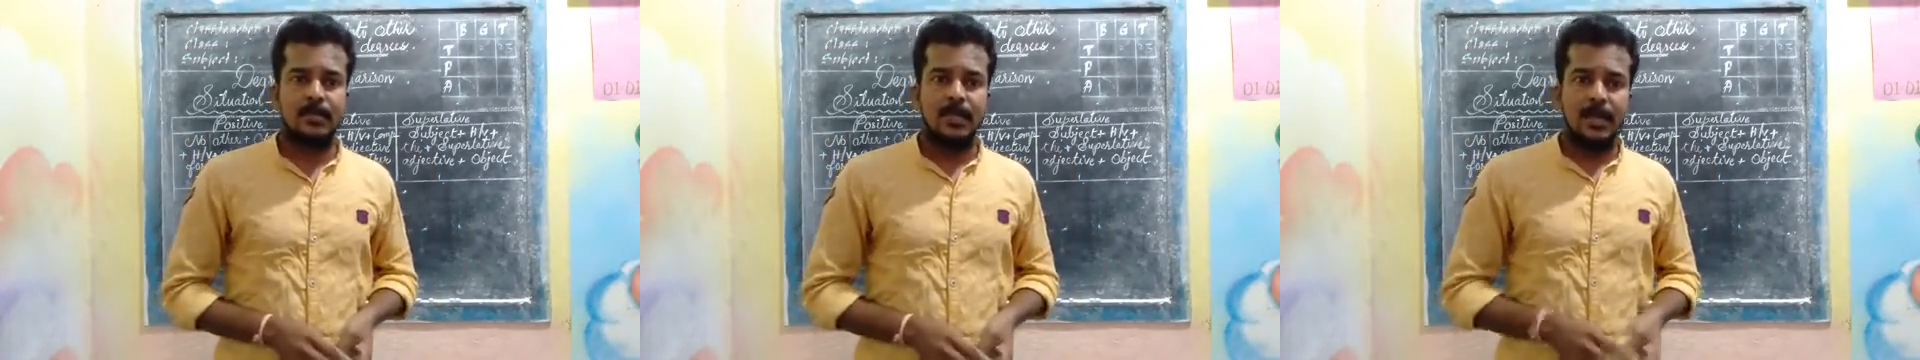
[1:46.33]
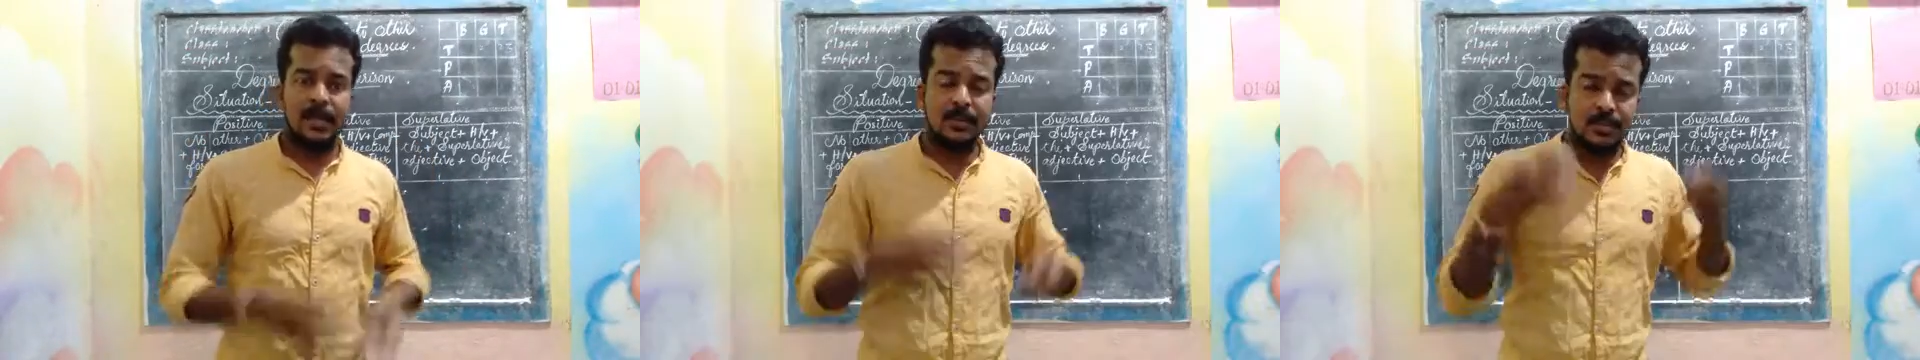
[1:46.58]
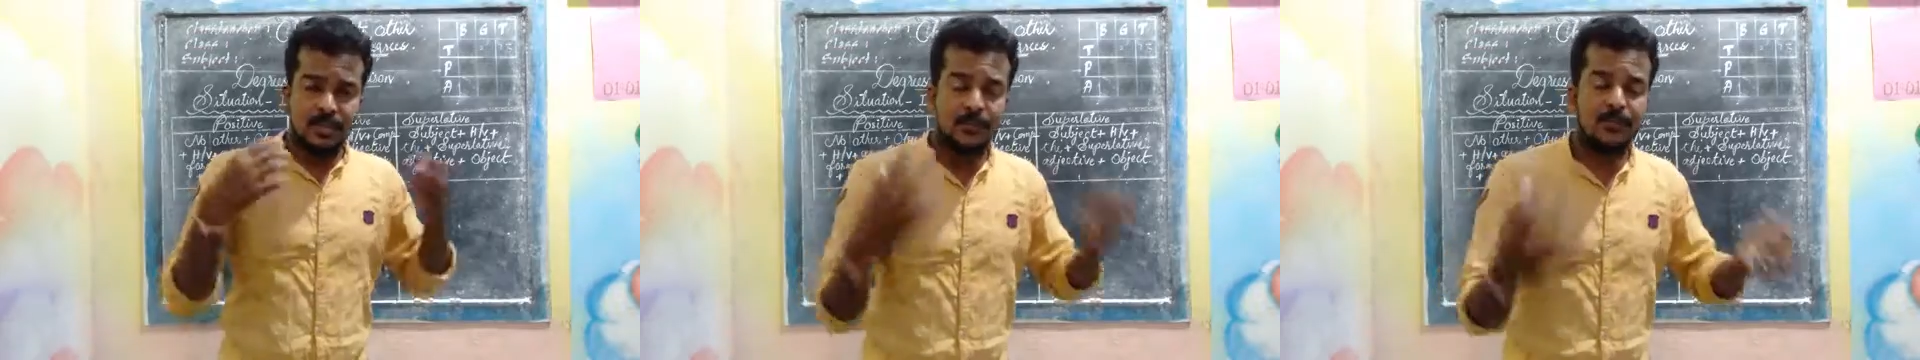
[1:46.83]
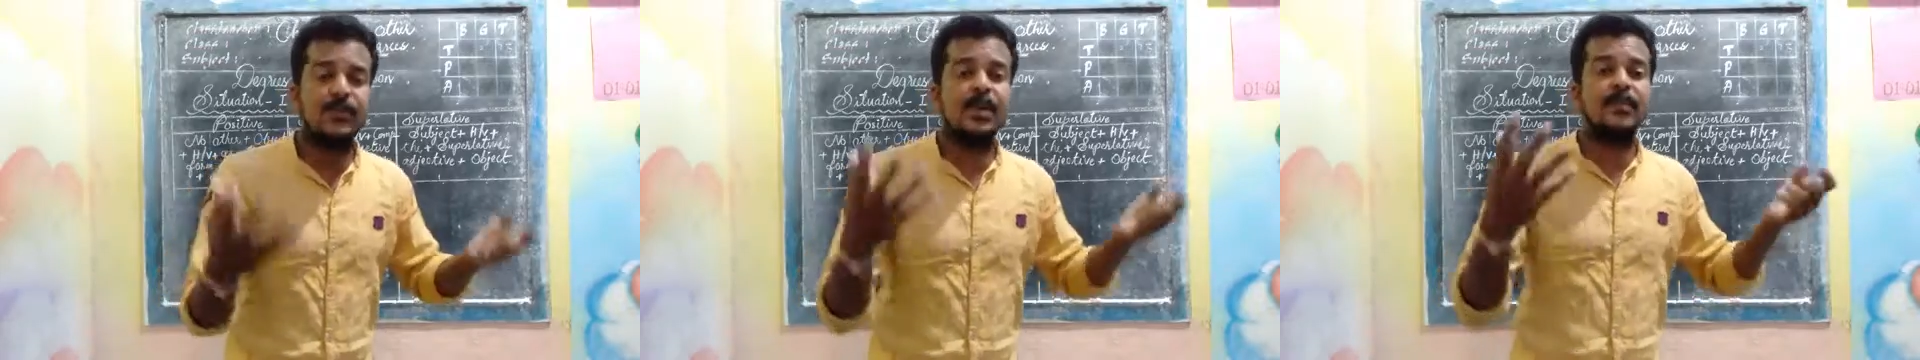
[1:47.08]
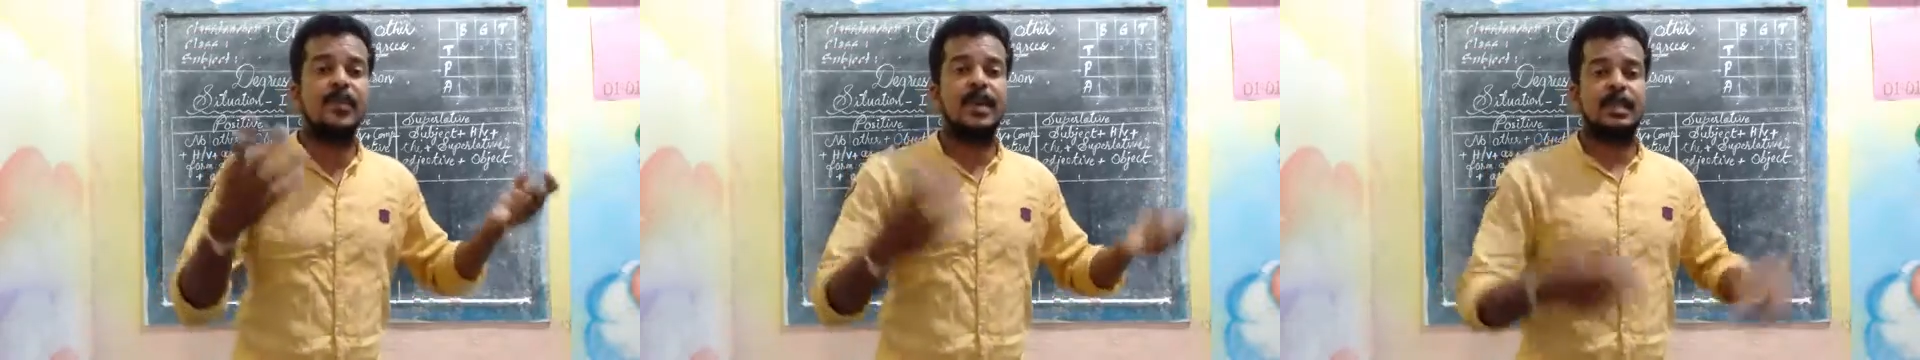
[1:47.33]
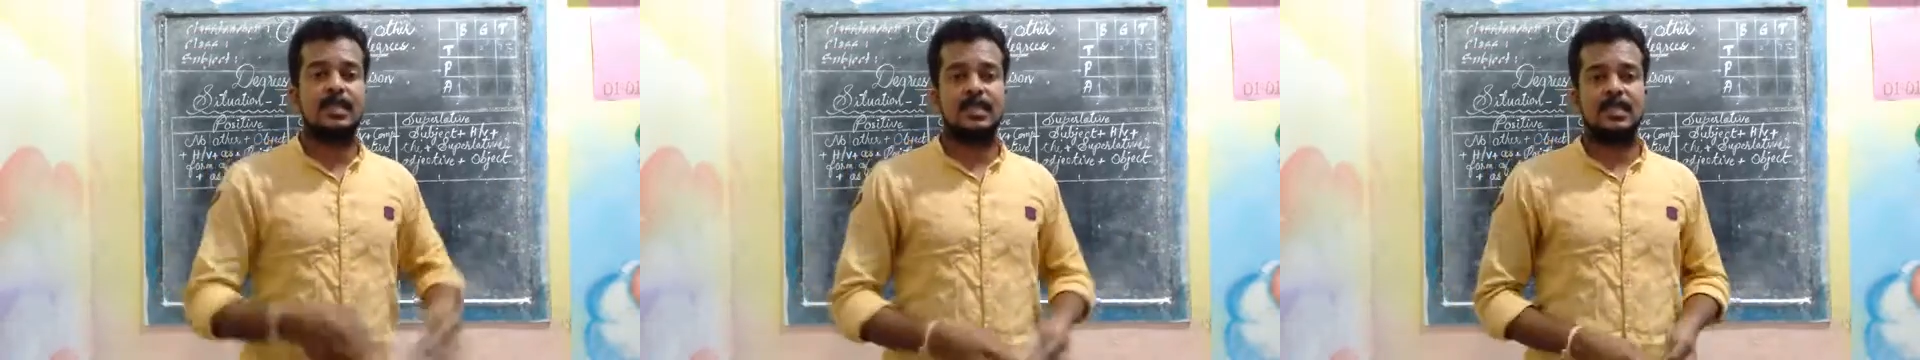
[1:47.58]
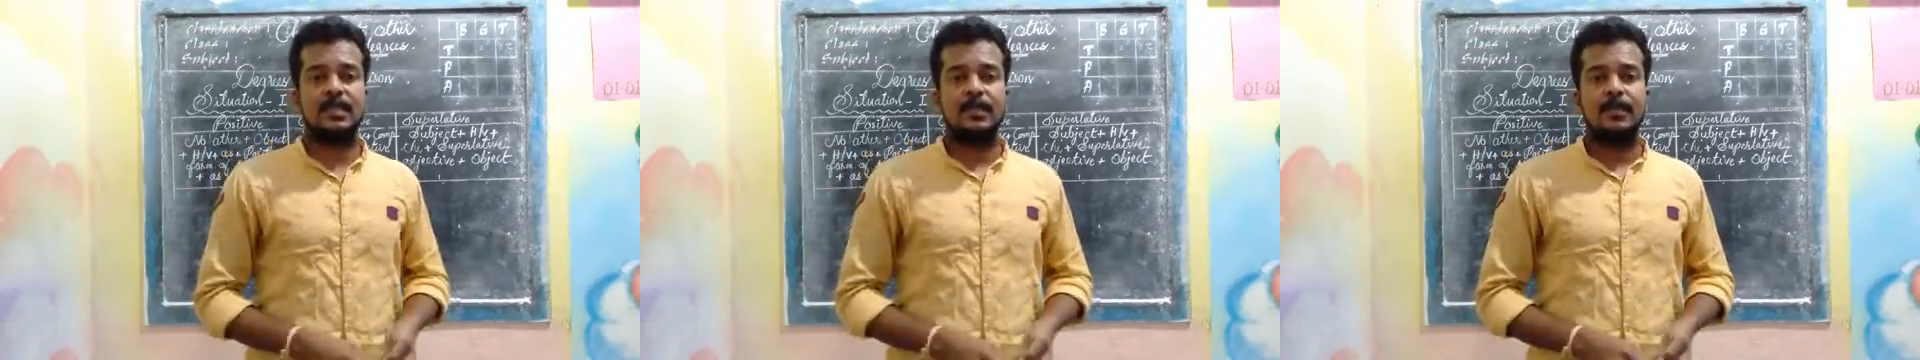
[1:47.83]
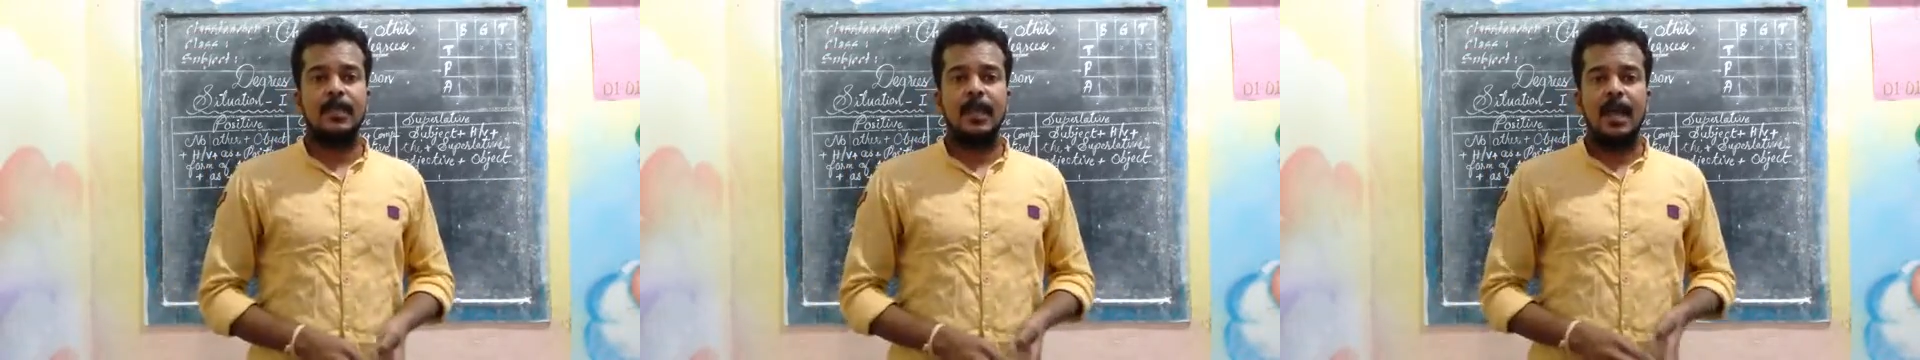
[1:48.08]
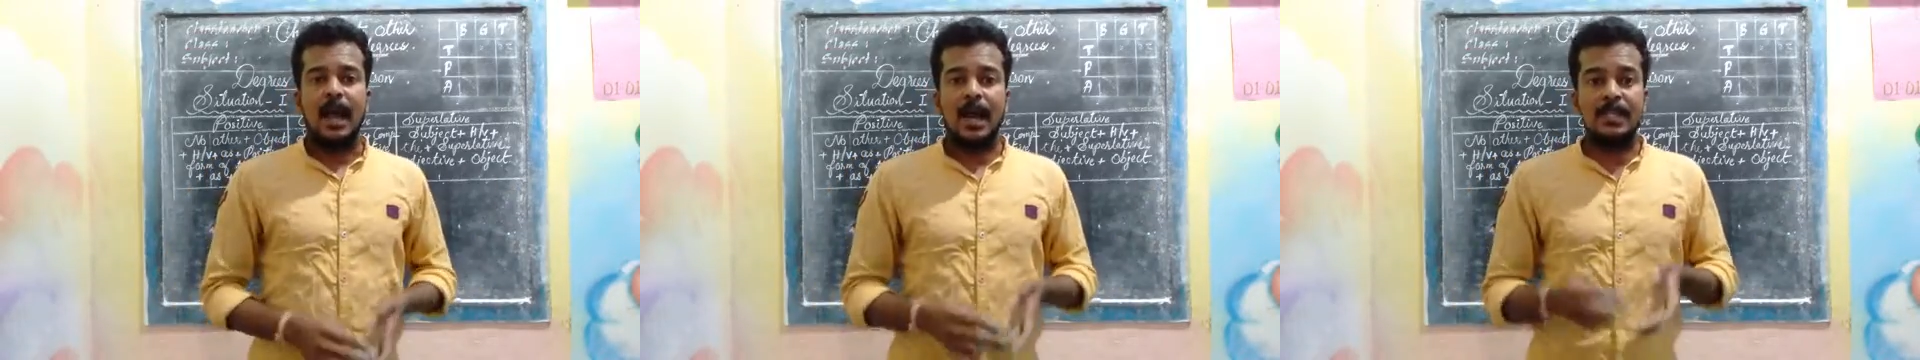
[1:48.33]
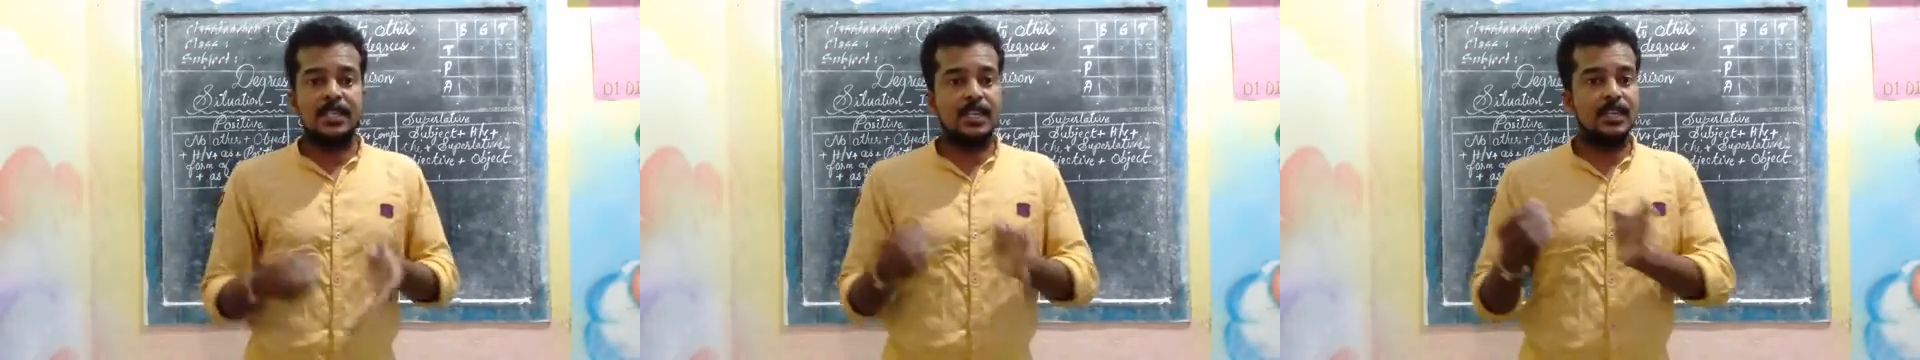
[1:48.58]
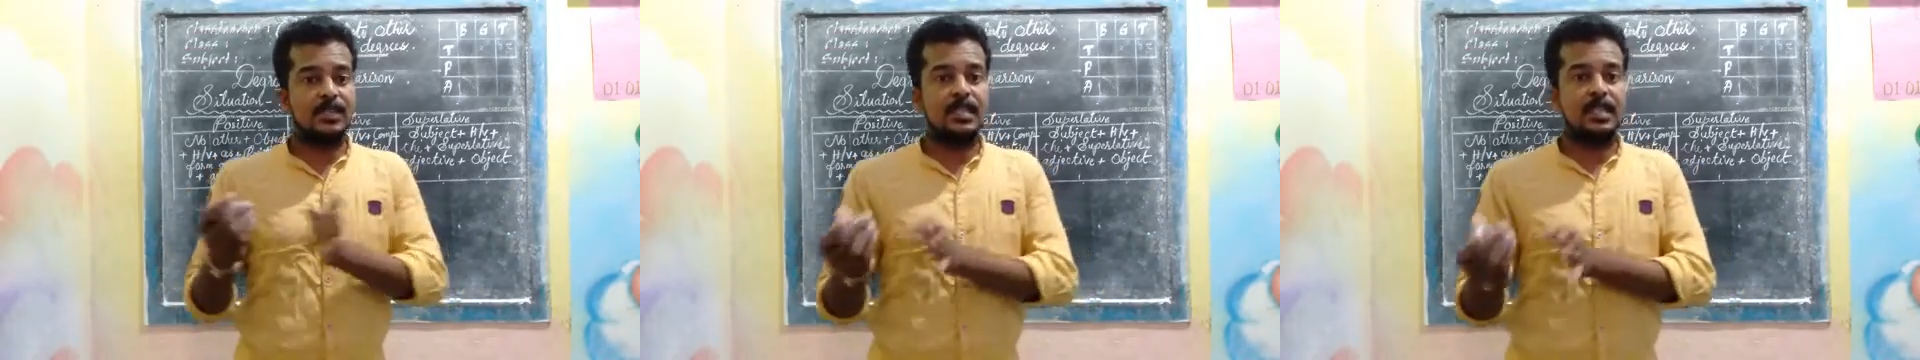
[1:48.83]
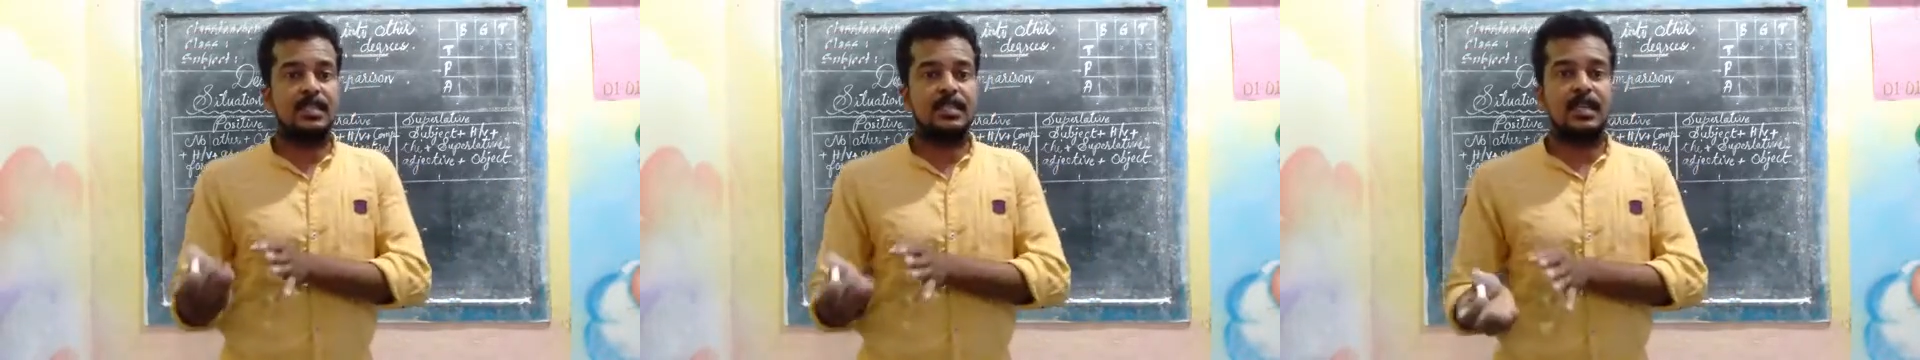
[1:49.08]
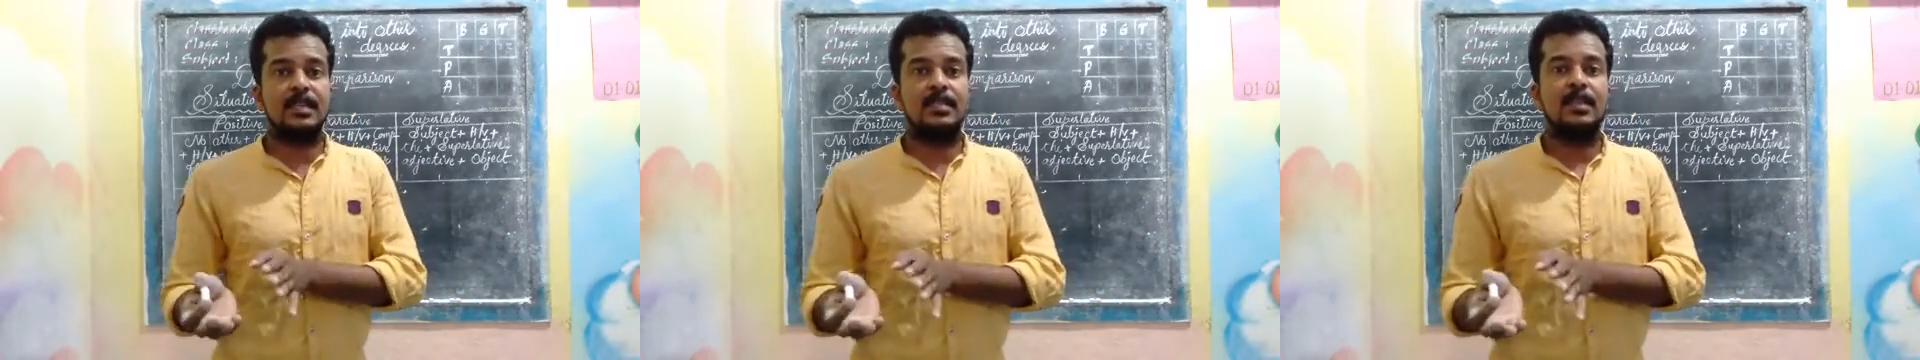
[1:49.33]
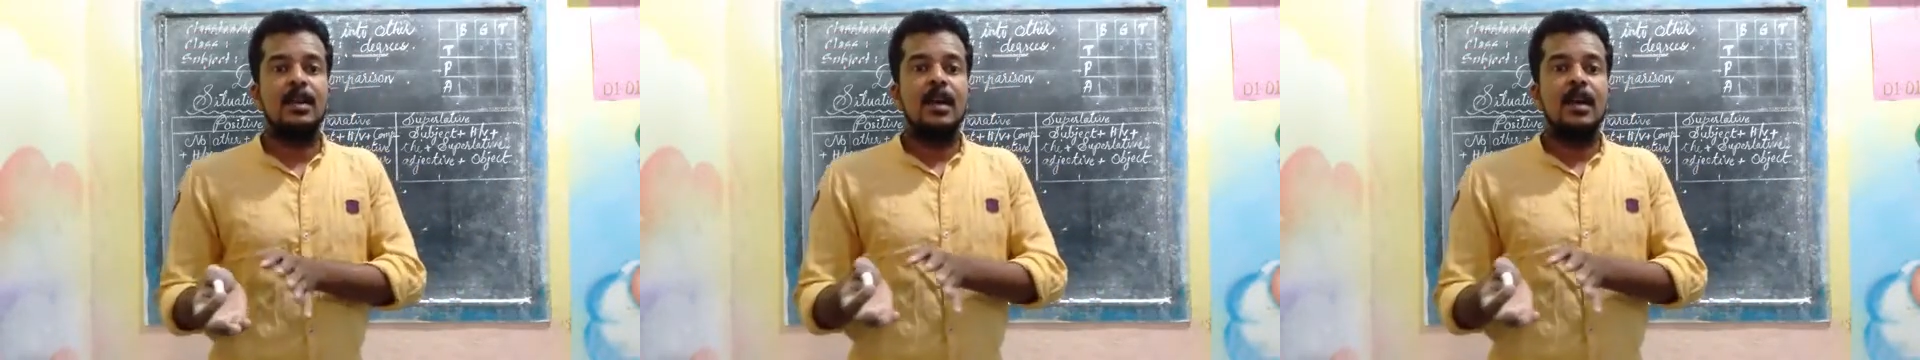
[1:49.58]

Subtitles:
in different ways. Adjectives in the sense